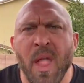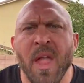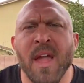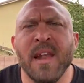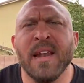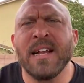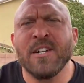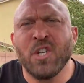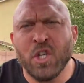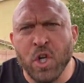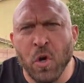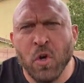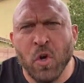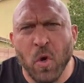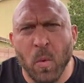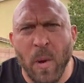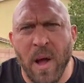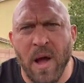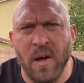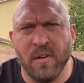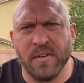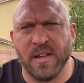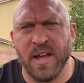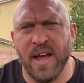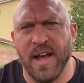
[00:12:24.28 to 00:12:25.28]
And I joke
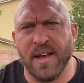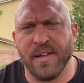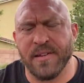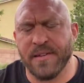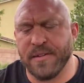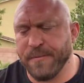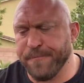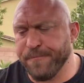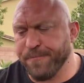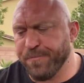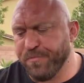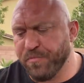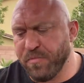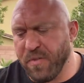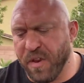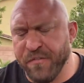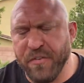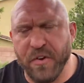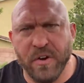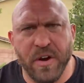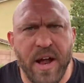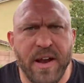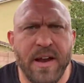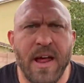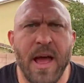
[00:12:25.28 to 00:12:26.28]
around, guys. If
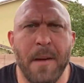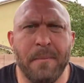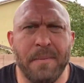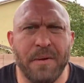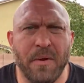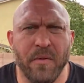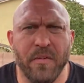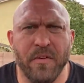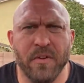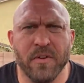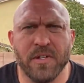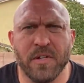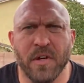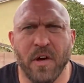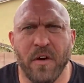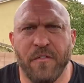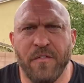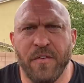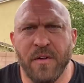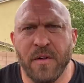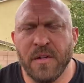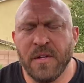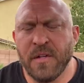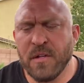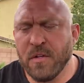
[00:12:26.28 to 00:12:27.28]
you're not happy with
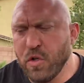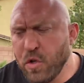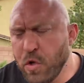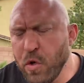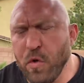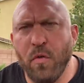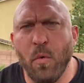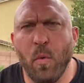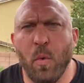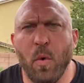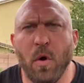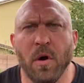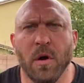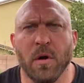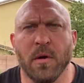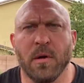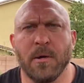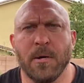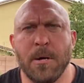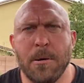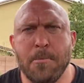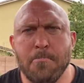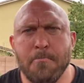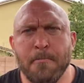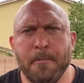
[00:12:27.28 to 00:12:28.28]
yourself, do the work.
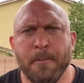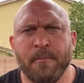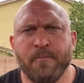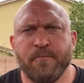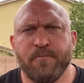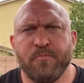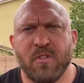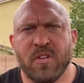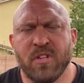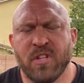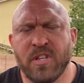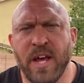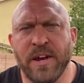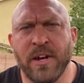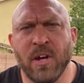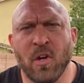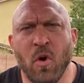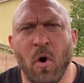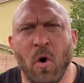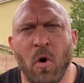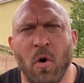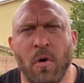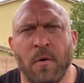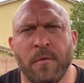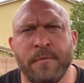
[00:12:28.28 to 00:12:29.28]
Set a
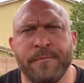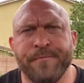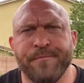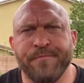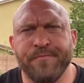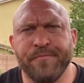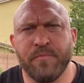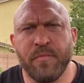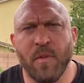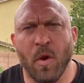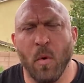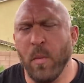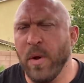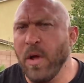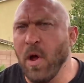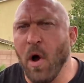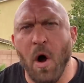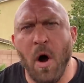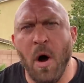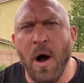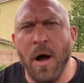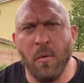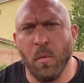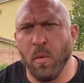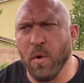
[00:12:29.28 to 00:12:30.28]
goal. We
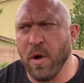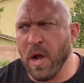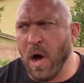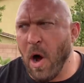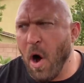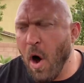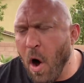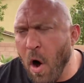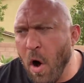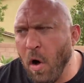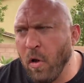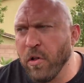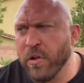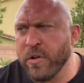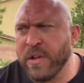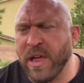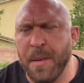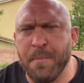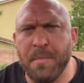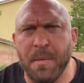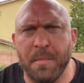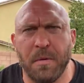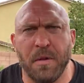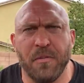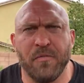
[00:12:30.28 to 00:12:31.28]
all are
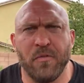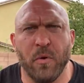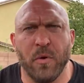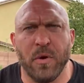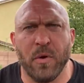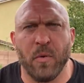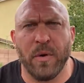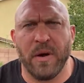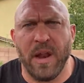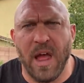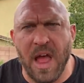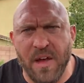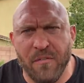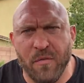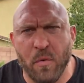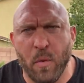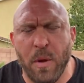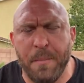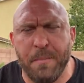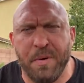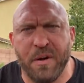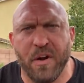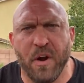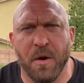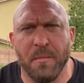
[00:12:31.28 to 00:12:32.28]
capable of doing whatever
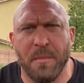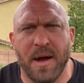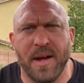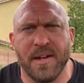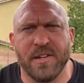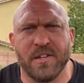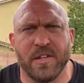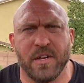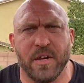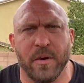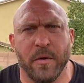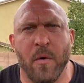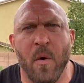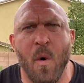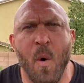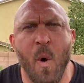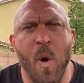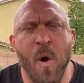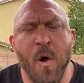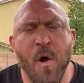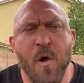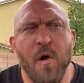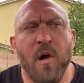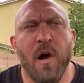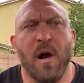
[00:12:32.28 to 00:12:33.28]
we put our minds to.
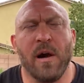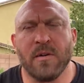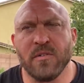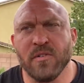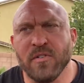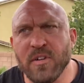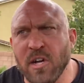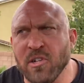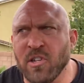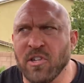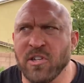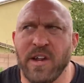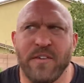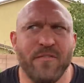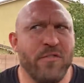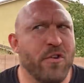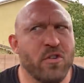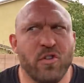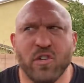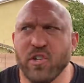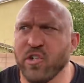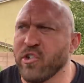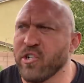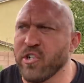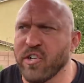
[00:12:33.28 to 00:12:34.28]
Unless, and I've
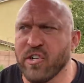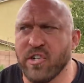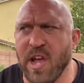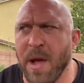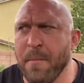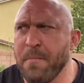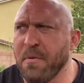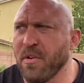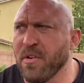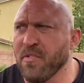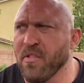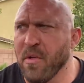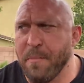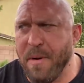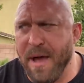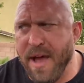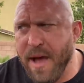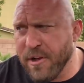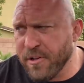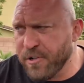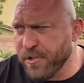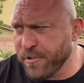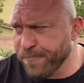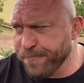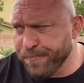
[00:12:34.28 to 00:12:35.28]
used this example in the
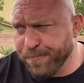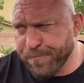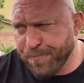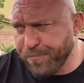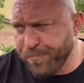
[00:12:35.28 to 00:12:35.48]
past,